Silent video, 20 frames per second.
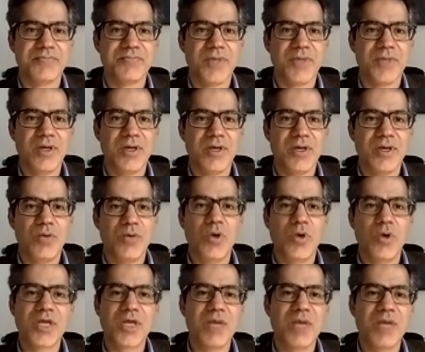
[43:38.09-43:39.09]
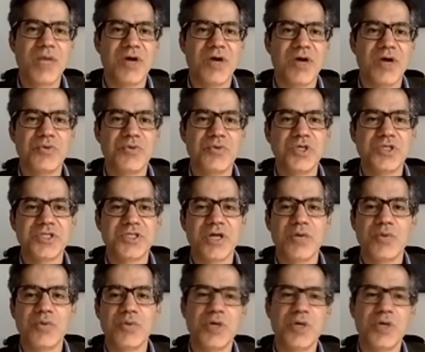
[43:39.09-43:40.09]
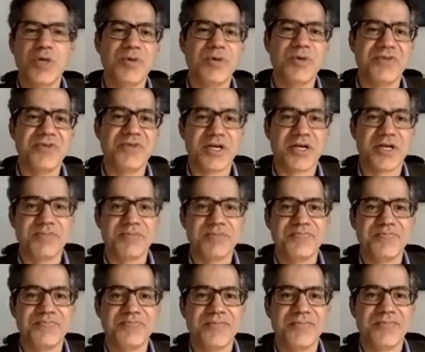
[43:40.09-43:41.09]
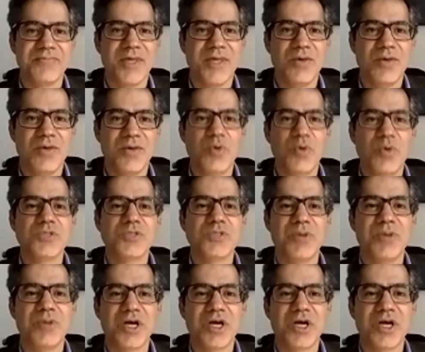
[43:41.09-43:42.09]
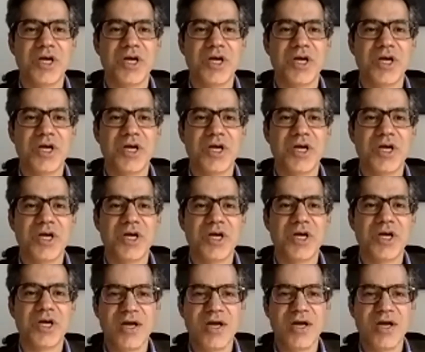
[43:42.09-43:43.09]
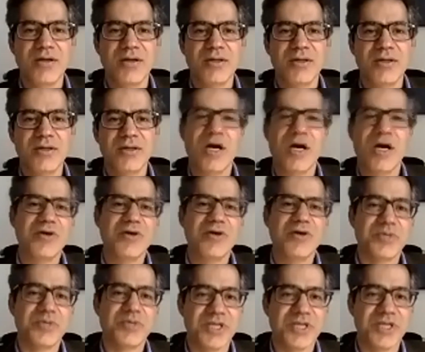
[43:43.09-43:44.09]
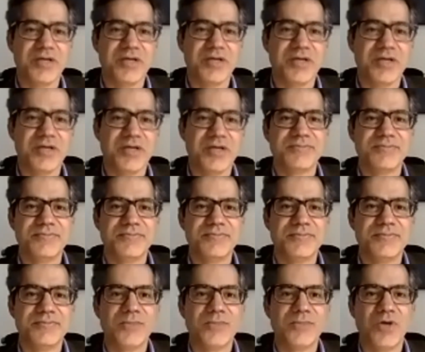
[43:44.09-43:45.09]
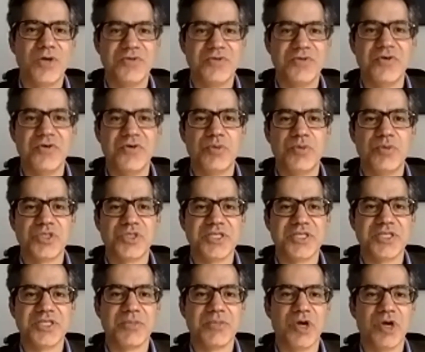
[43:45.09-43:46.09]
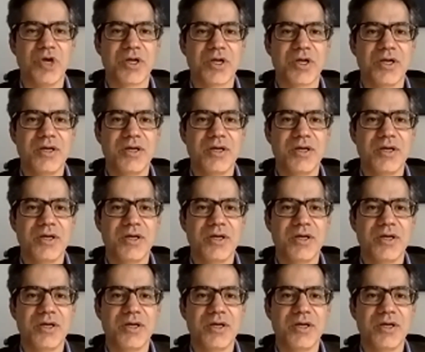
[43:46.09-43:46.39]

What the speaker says: What came after WordStar? WordPerfect. What was the market share WordPerfect had? 100% of the word processing market.